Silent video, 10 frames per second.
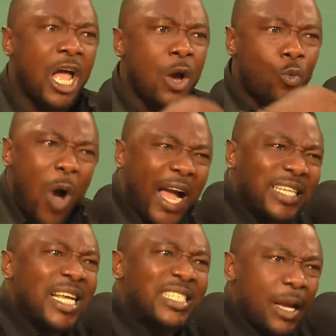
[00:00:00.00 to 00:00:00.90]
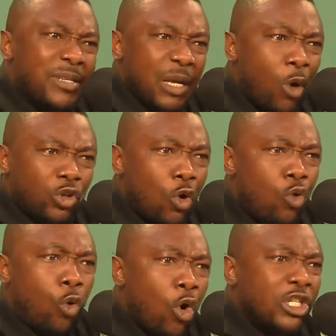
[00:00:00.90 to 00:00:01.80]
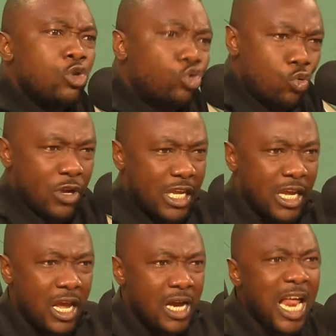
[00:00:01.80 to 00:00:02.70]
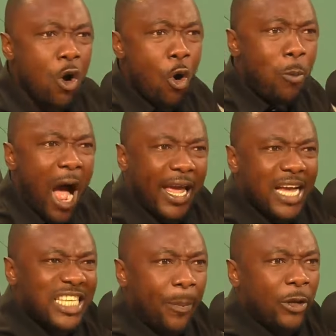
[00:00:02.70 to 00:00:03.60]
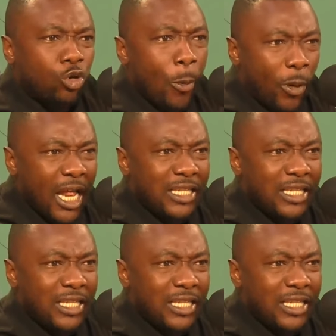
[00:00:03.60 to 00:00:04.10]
What can say seven or two coaching school? Now, all boy against that particular opponent.